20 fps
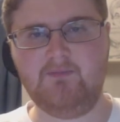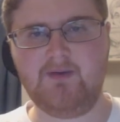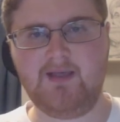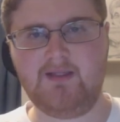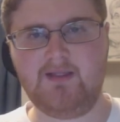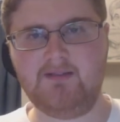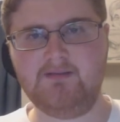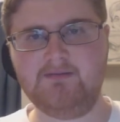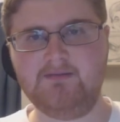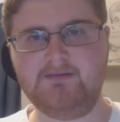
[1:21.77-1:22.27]

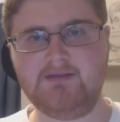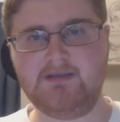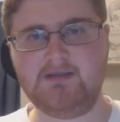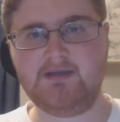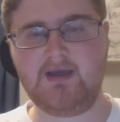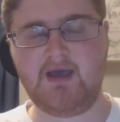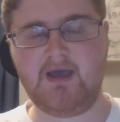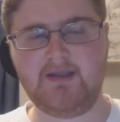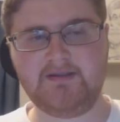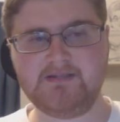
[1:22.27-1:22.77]
Well,
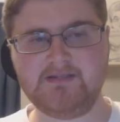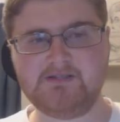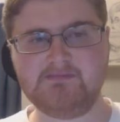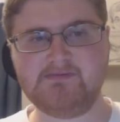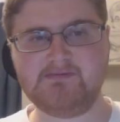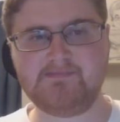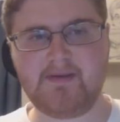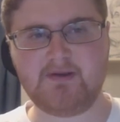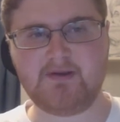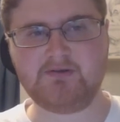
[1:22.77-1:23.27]
the
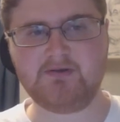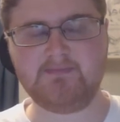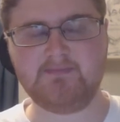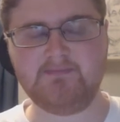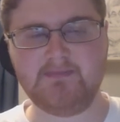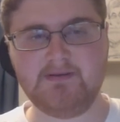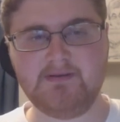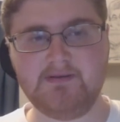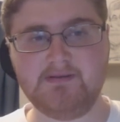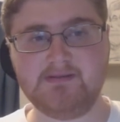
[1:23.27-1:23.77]
autism
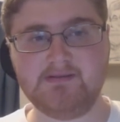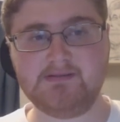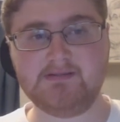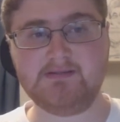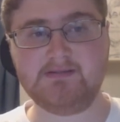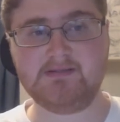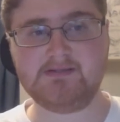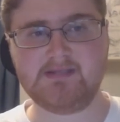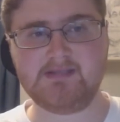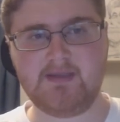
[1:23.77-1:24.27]
spectrum
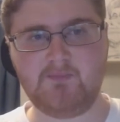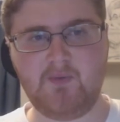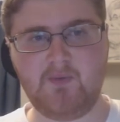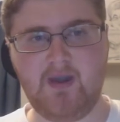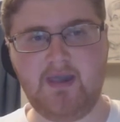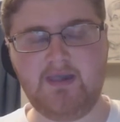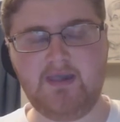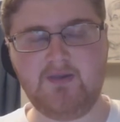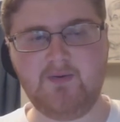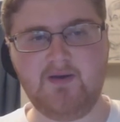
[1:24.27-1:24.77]
is the same way.